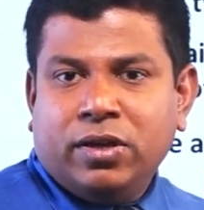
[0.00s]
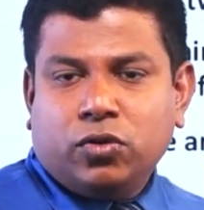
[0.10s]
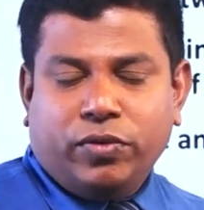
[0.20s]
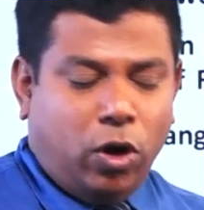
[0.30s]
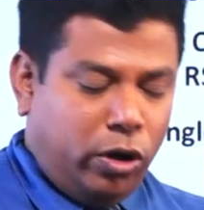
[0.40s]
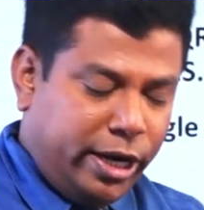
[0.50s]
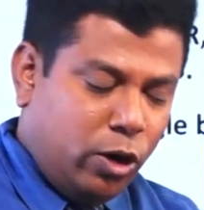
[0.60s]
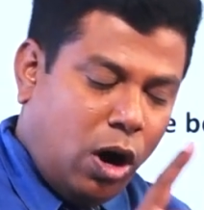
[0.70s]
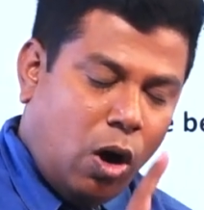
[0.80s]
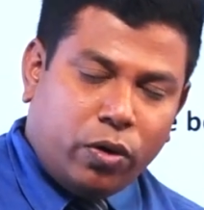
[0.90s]
So we already
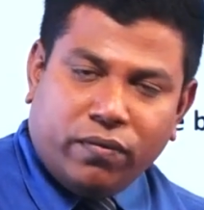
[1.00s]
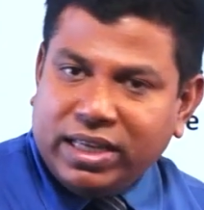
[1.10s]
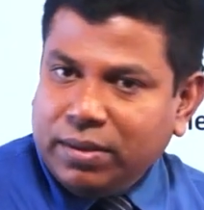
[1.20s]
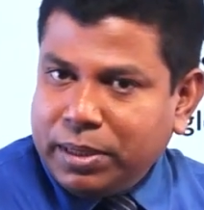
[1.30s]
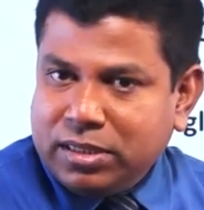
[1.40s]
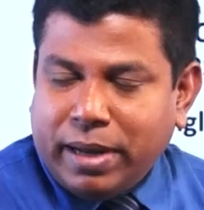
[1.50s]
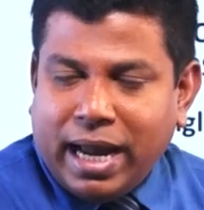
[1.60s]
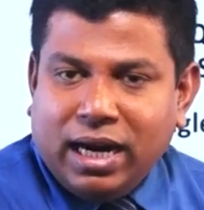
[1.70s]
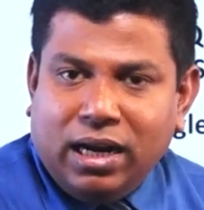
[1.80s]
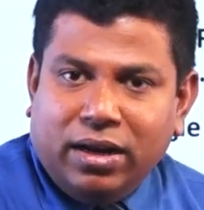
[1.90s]
know how to find the prism
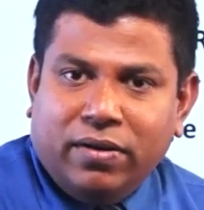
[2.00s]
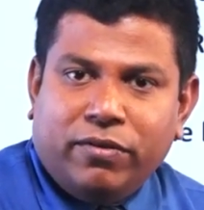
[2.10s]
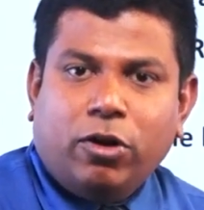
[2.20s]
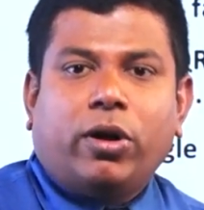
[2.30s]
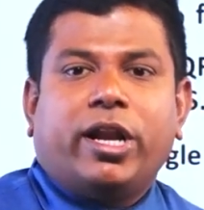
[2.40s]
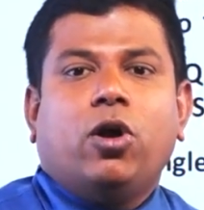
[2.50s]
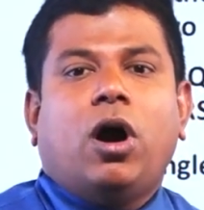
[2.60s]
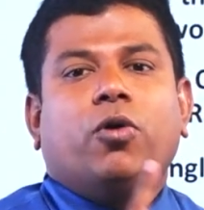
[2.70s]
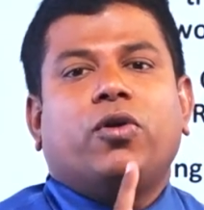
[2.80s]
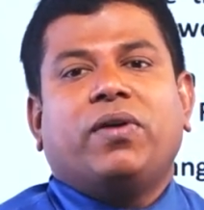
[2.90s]
angle, we already know
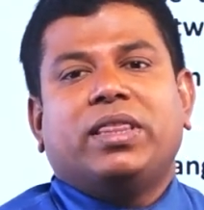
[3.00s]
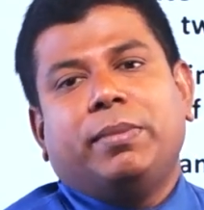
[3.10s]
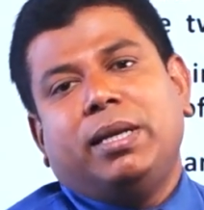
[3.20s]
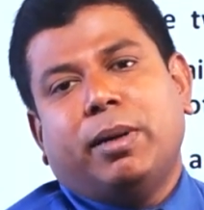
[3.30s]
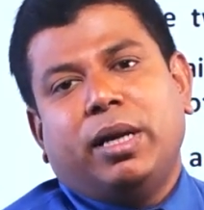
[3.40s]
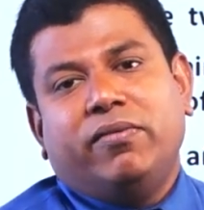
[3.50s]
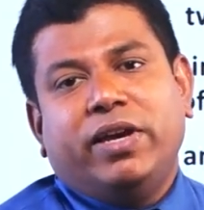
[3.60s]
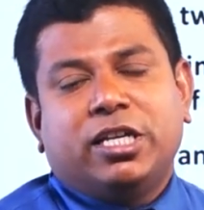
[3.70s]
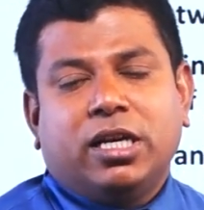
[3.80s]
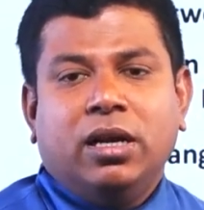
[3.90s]
how to find the minimum
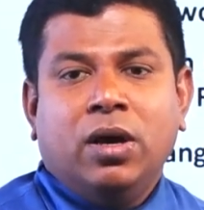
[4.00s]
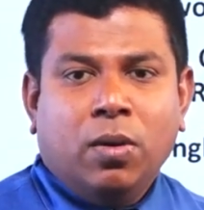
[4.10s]
deviation.